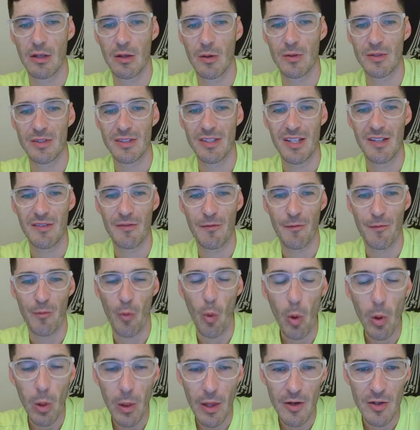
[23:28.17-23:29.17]
It's got
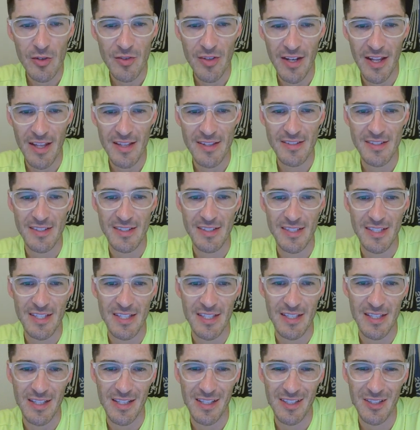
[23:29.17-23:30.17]
4 letters that ends in
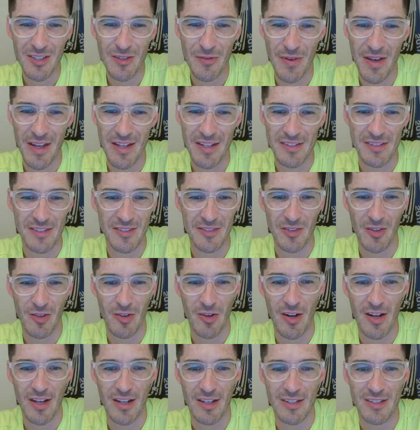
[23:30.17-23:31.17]
T. I don't know if edits is
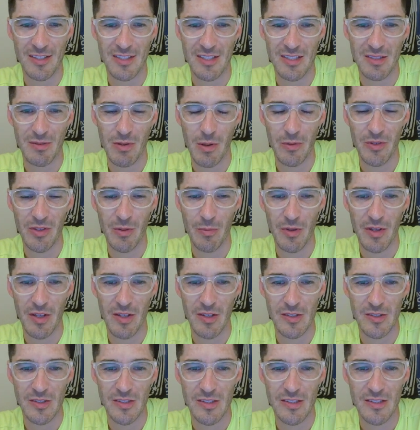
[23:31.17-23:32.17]
correct. It's probably something
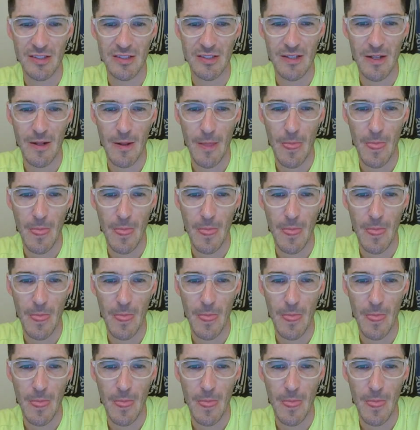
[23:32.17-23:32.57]
else.